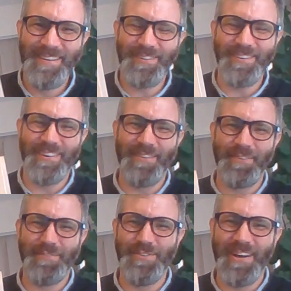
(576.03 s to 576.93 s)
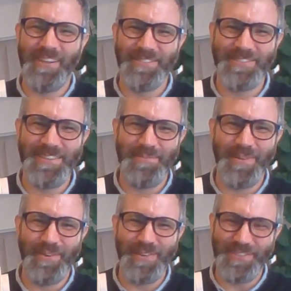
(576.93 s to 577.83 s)
Could have gotten a few dollars
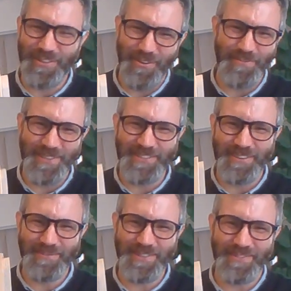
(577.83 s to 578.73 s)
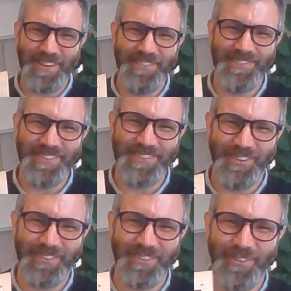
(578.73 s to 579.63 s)
cheaper with the OV strips if I just
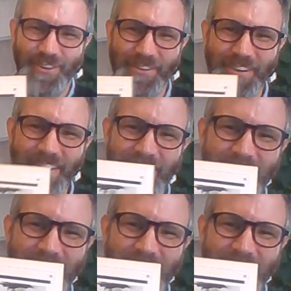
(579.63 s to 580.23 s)
looked a little harder.